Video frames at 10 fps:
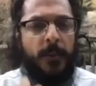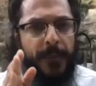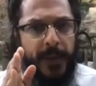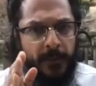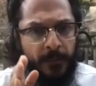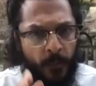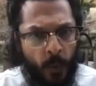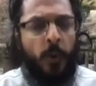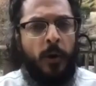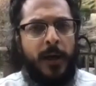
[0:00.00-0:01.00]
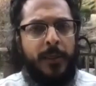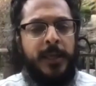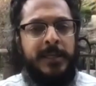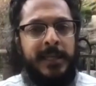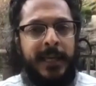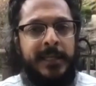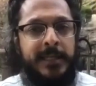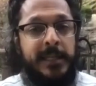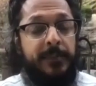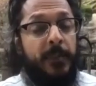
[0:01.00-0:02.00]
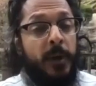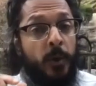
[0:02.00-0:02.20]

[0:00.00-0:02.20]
Be more authentic and deep,